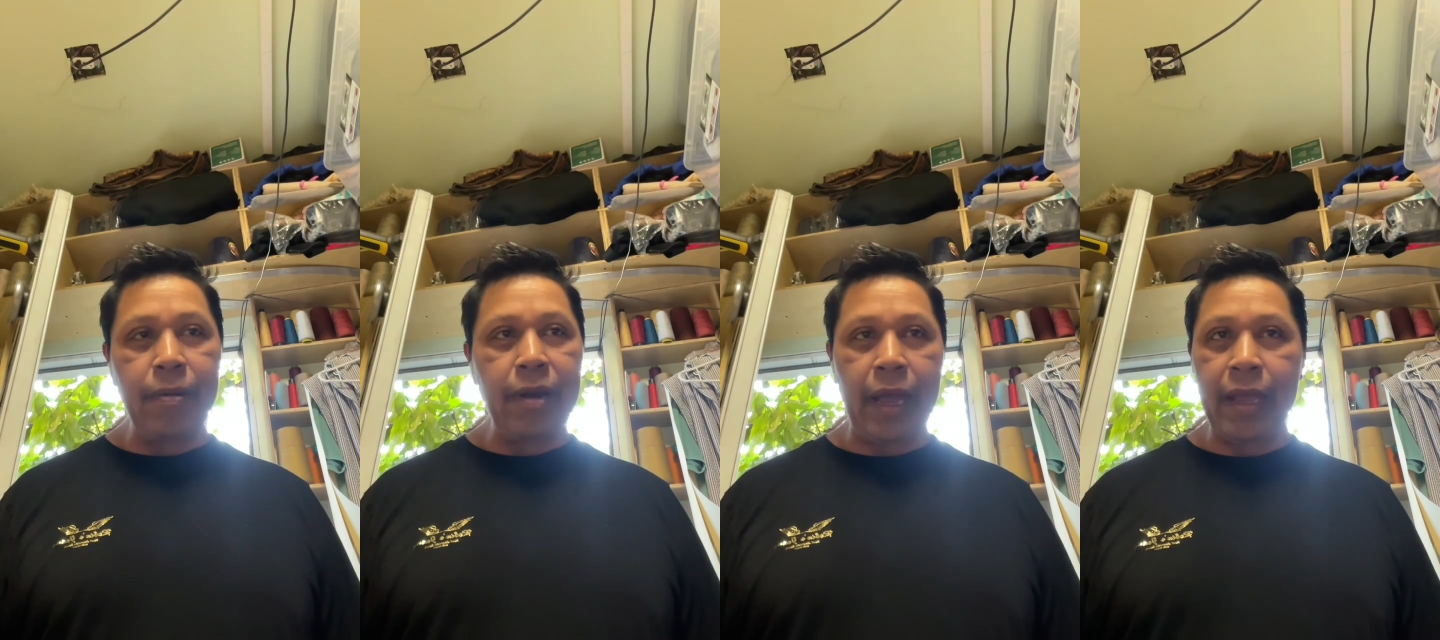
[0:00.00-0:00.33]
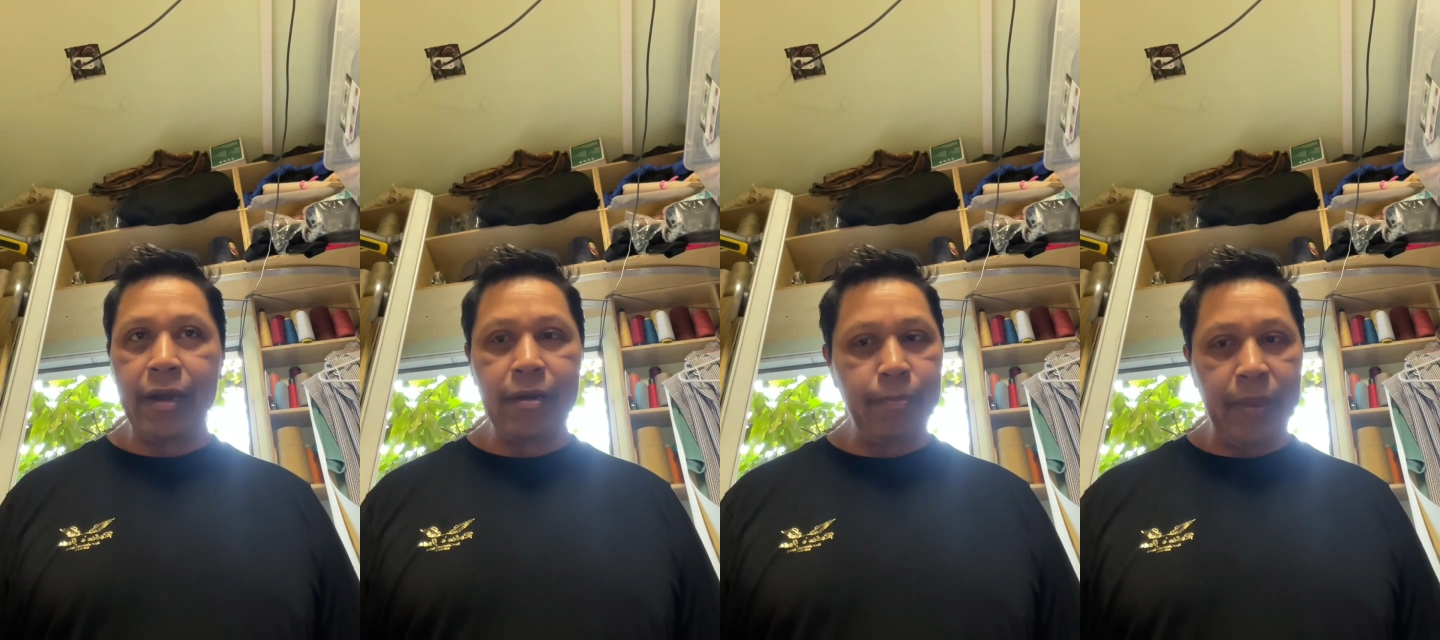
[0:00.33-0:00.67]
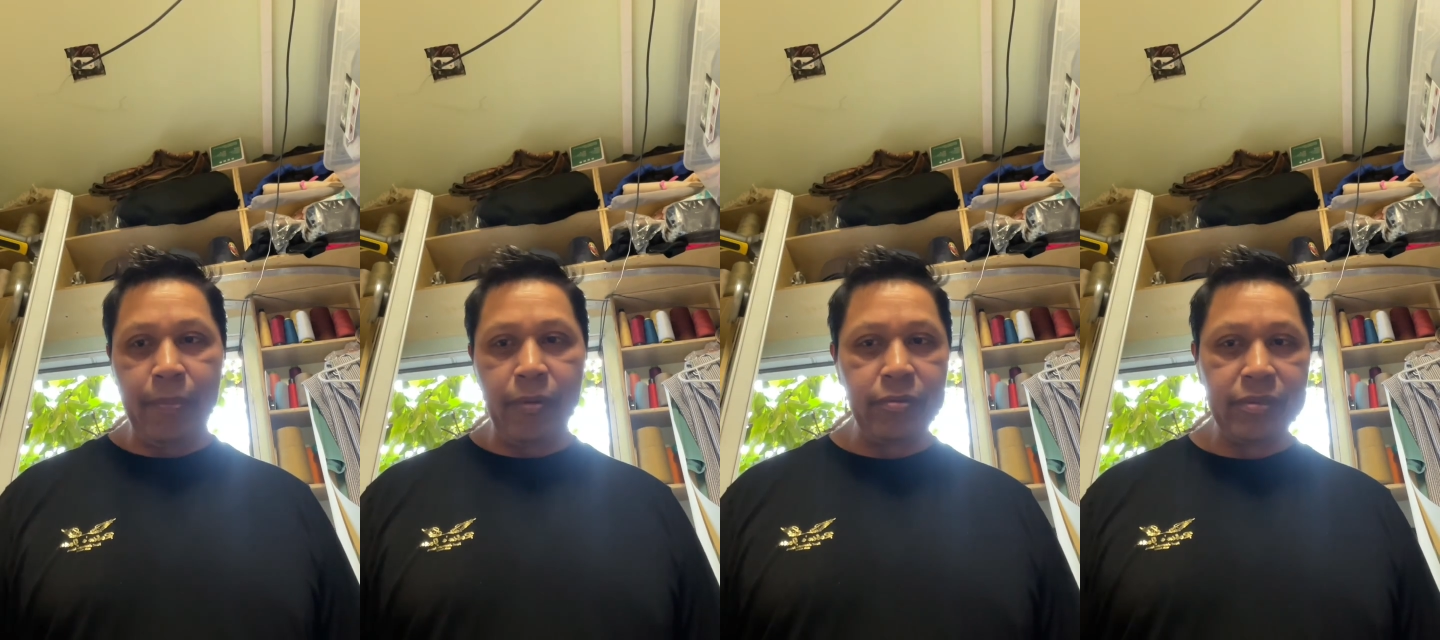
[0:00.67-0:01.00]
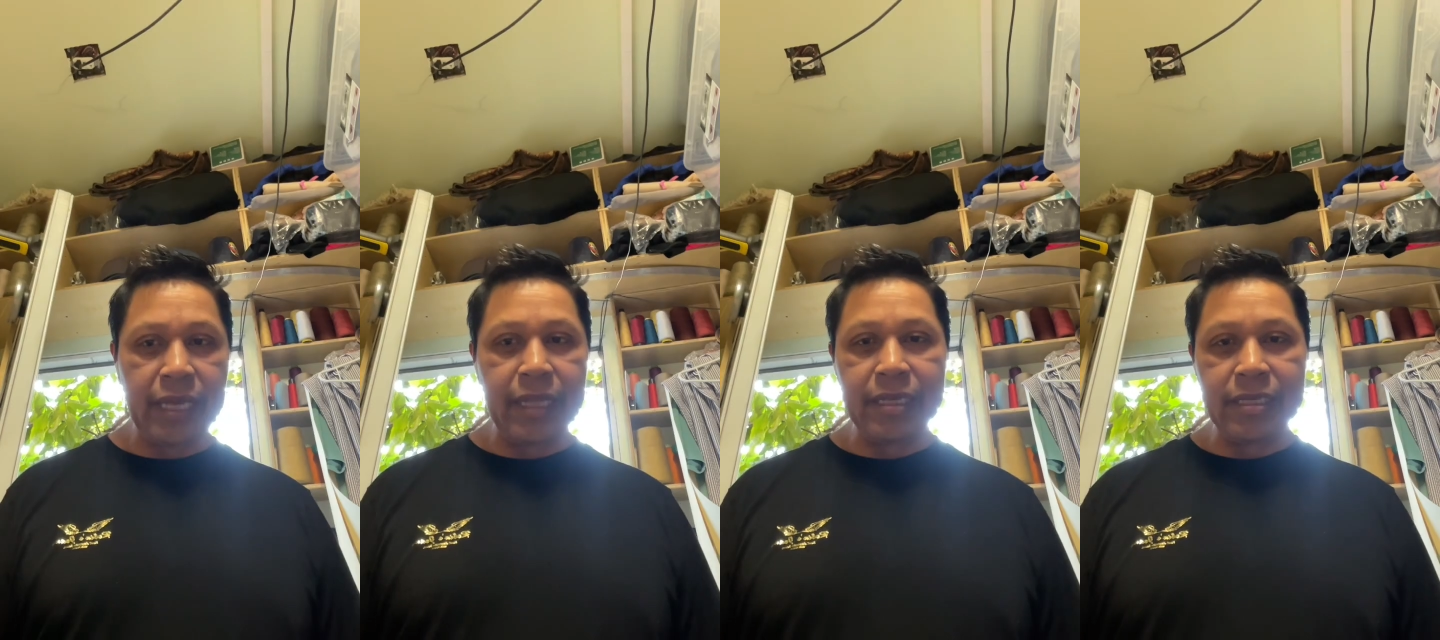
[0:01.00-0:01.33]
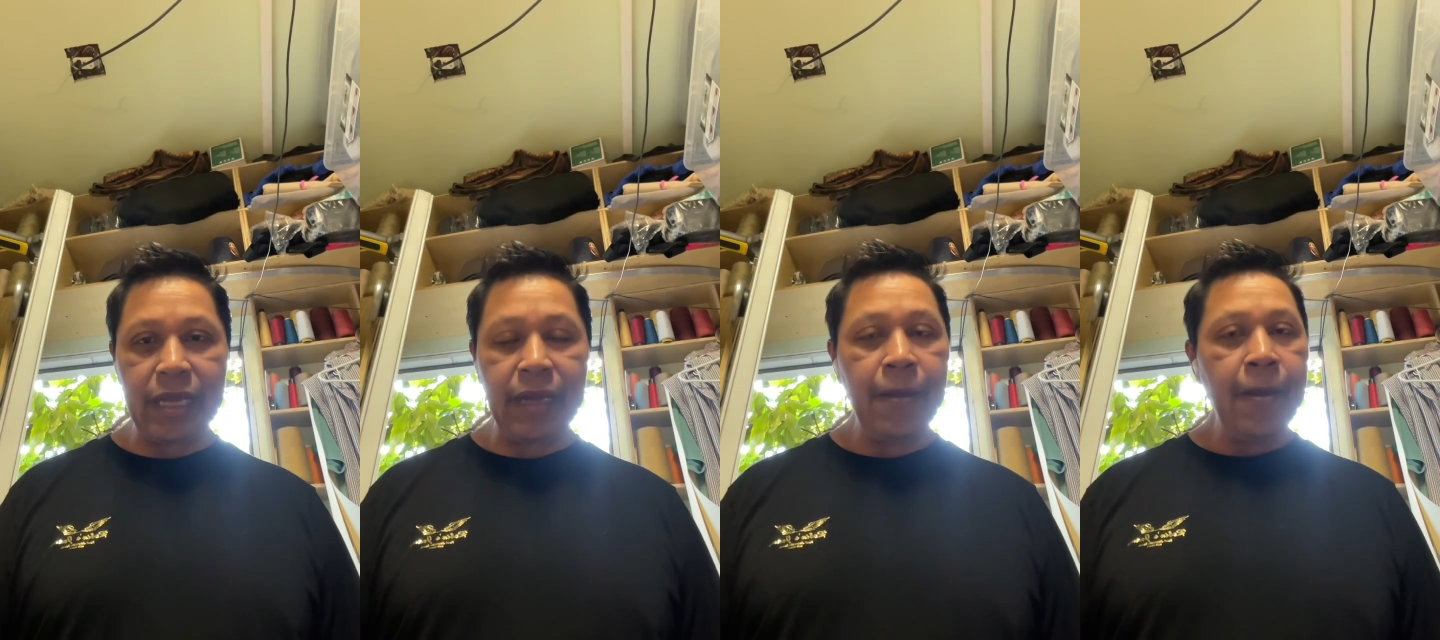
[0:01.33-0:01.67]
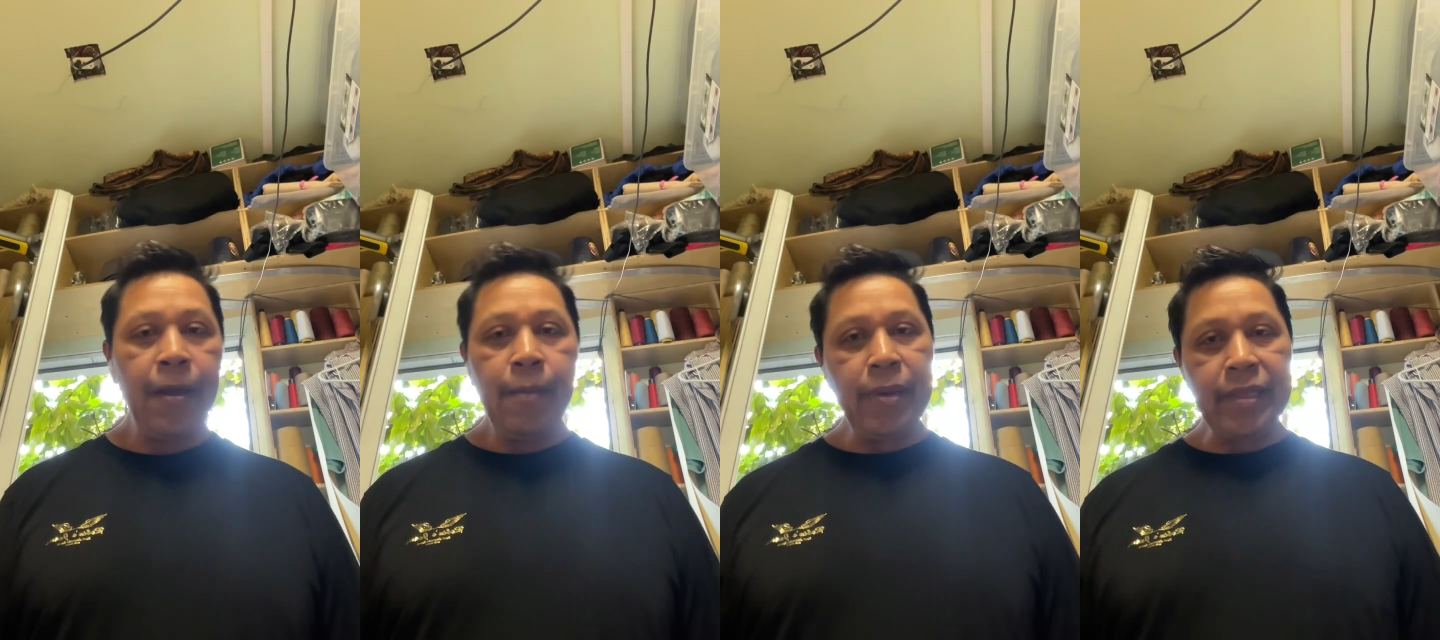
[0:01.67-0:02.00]
I heard people who say this thing,
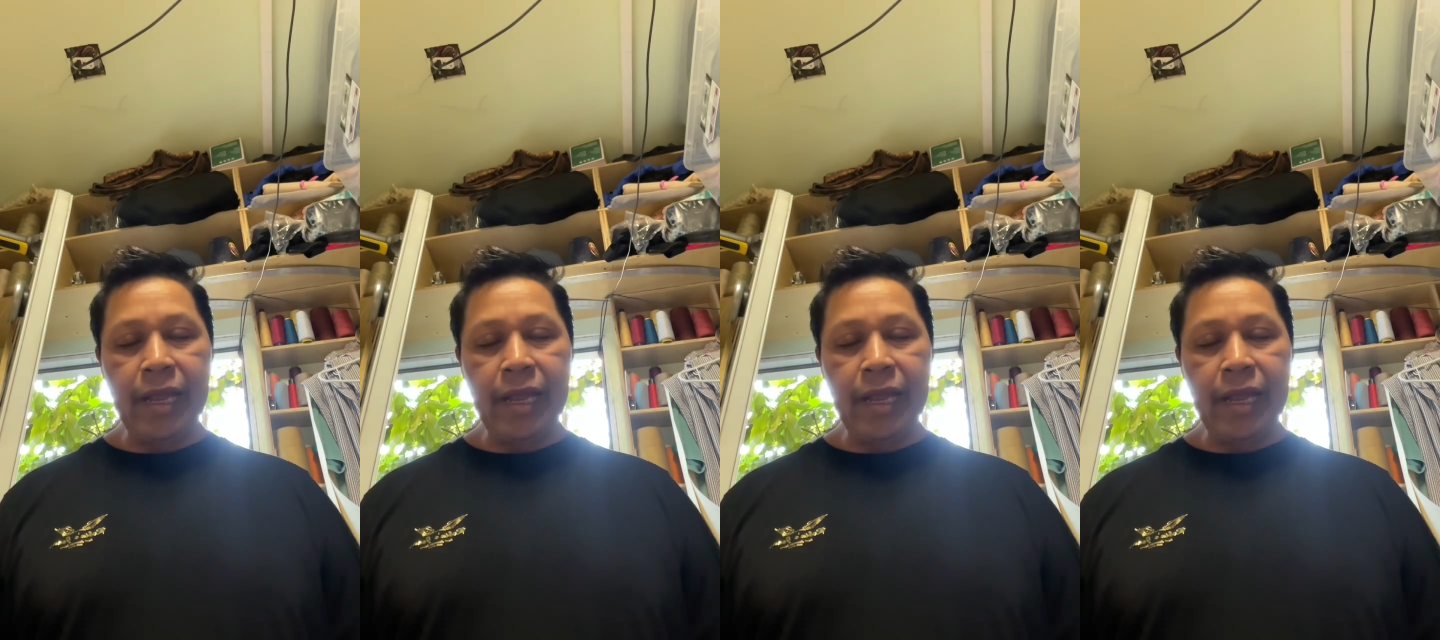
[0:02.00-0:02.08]
but a